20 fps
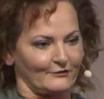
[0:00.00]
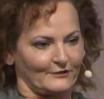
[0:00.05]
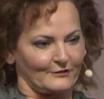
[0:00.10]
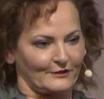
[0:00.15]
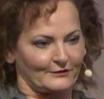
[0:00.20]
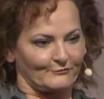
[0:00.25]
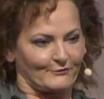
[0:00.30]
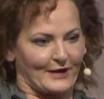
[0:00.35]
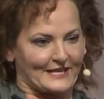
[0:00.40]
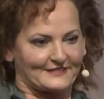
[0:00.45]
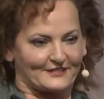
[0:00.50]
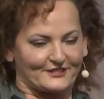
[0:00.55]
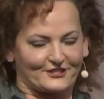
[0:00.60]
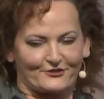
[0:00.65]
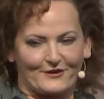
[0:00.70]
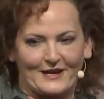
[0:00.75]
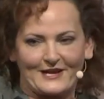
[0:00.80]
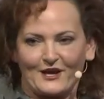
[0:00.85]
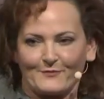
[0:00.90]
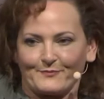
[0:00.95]
Raise it
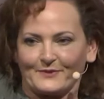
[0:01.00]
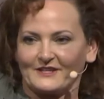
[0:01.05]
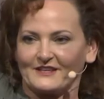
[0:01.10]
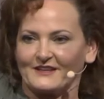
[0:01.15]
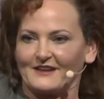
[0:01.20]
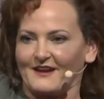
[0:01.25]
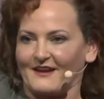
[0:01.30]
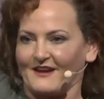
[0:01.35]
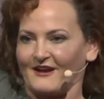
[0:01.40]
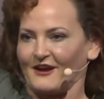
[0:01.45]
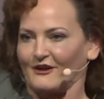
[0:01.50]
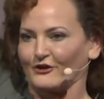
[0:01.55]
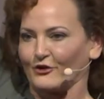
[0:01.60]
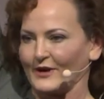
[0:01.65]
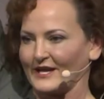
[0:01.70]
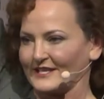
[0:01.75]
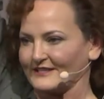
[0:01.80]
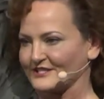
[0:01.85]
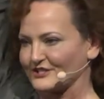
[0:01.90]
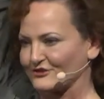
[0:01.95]
straight up in the air. Go ahead
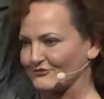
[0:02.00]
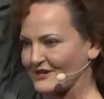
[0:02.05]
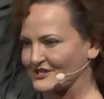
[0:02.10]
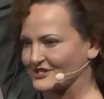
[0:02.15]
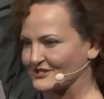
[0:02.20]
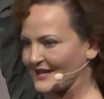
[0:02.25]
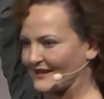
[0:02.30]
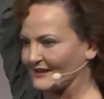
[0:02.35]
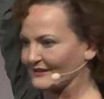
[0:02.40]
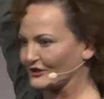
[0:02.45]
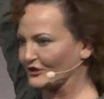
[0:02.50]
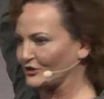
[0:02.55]
and stretch that a little